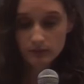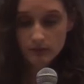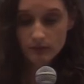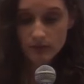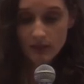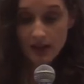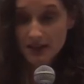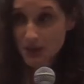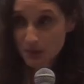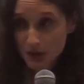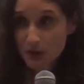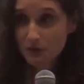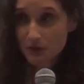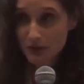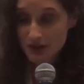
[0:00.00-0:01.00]
It's a
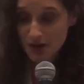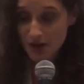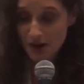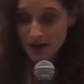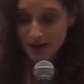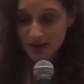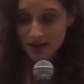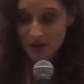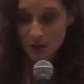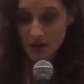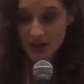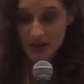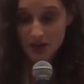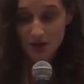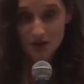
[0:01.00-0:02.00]
beautiful song when
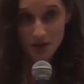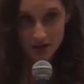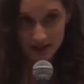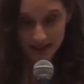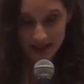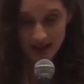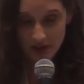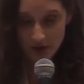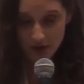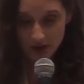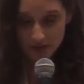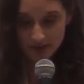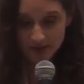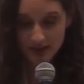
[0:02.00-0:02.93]
you hear it all together.